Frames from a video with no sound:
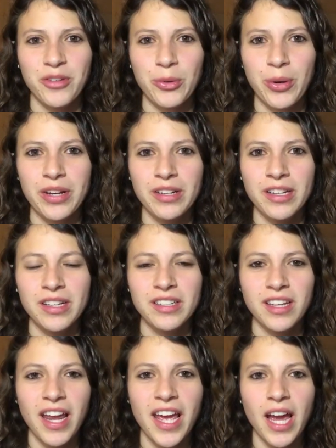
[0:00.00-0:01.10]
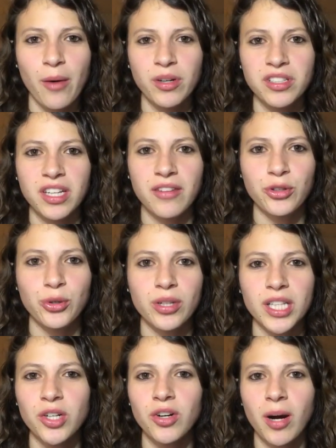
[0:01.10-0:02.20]
everyone! Today I want to give you a
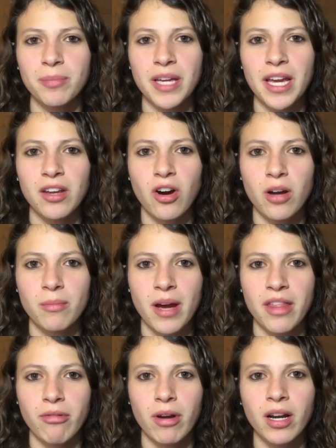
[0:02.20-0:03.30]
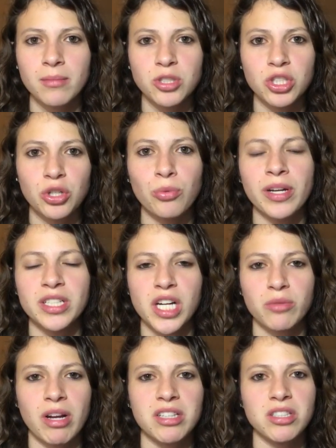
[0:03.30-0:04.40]
little update on my ThredUp shoe
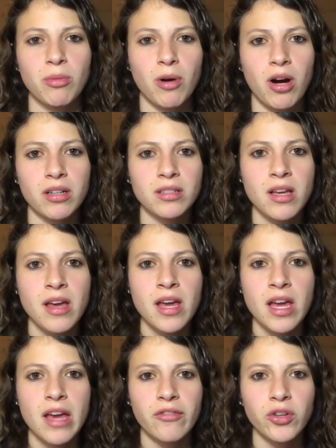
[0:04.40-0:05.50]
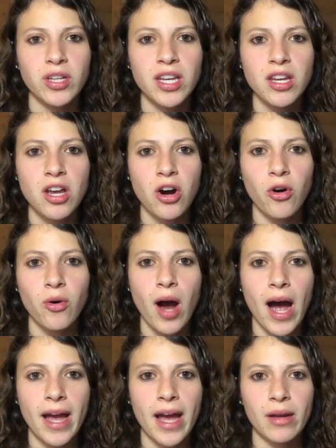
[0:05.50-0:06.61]
reject rescue box. If you didn't know,
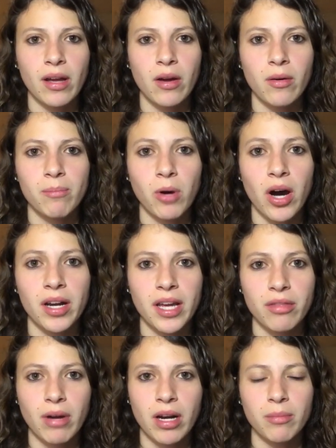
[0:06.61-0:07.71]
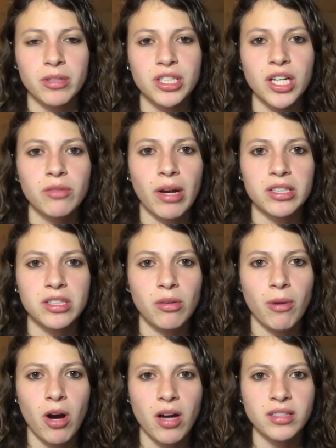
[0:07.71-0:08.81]
I bought a ThredUp reject rescue
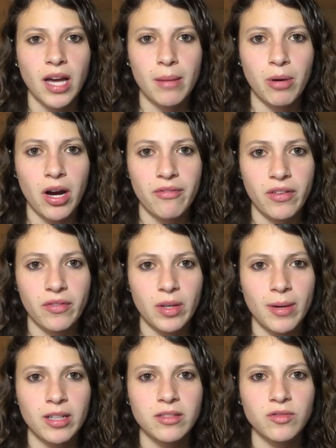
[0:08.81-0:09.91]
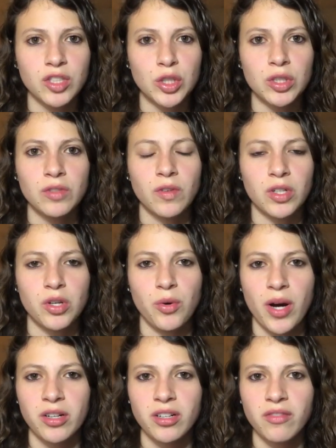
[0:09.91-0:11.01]
box. I bought 50 pairs of shoes for
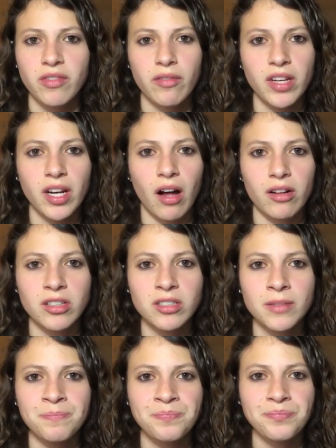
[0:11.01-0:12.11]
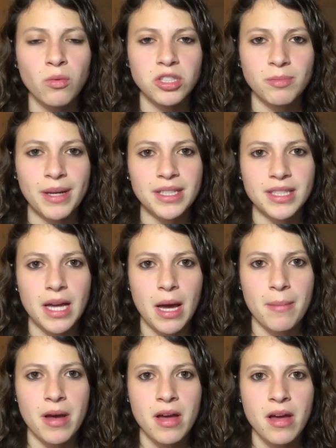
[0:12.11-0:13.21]
$250, which makes them